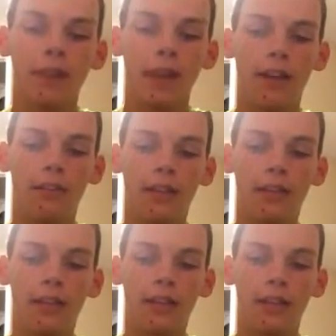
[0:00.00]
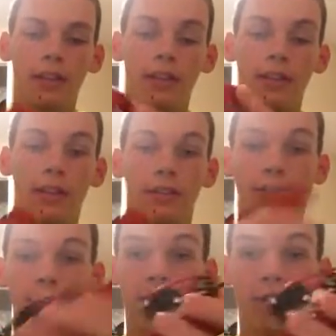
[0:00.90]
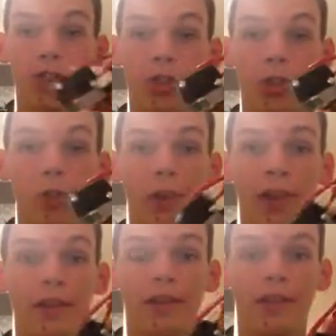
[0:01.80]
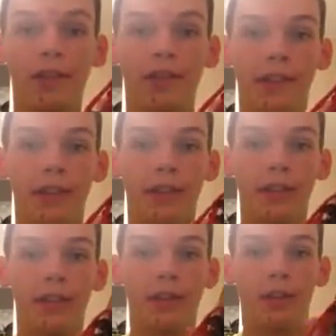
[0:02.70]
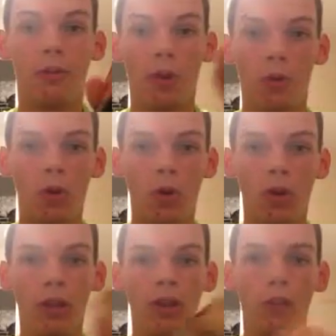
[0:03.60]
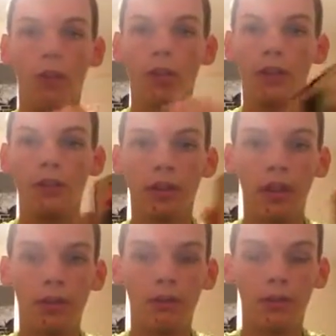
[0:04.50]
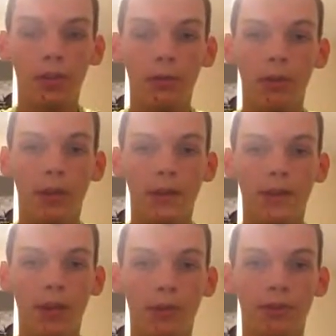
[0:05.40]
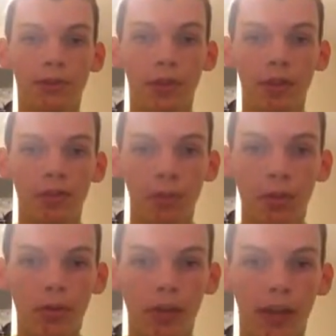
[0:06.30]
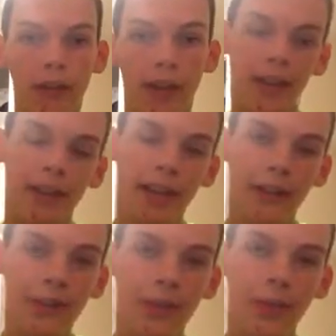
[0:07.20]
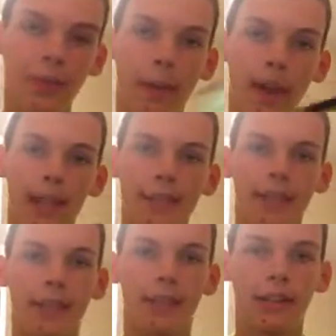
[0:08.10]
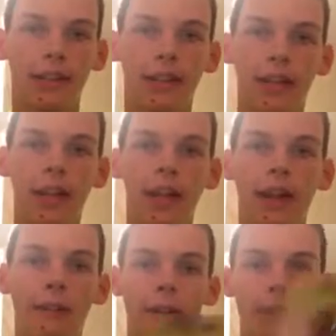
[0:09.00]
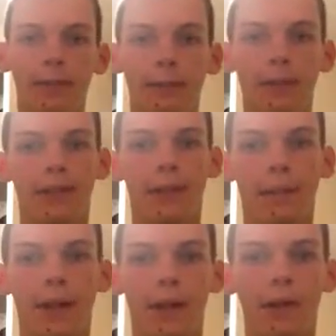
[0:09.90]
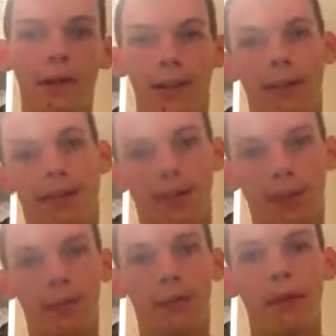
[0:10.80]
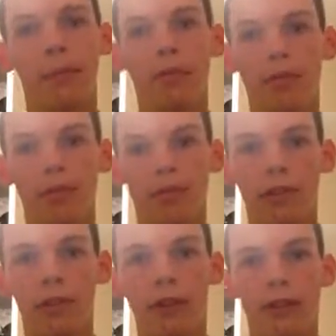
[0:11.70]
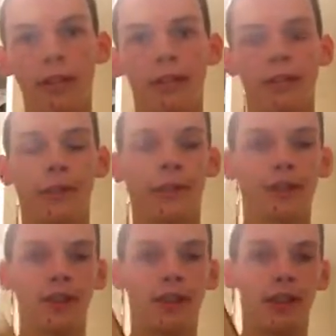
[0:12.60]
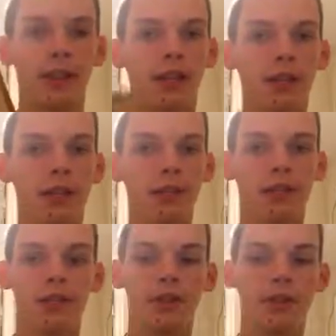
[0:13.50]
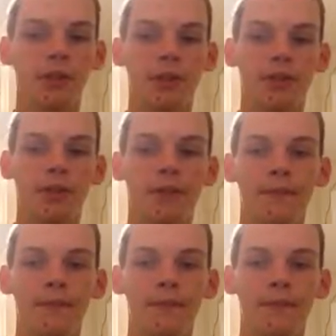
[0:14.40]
having the just the sheer weight of this thing on my wall, or even on for someone who has a demonstration board. I've had that too in the past, and I've had this mounted up higher on, and it's tipped my board over, so I can't use this on the board,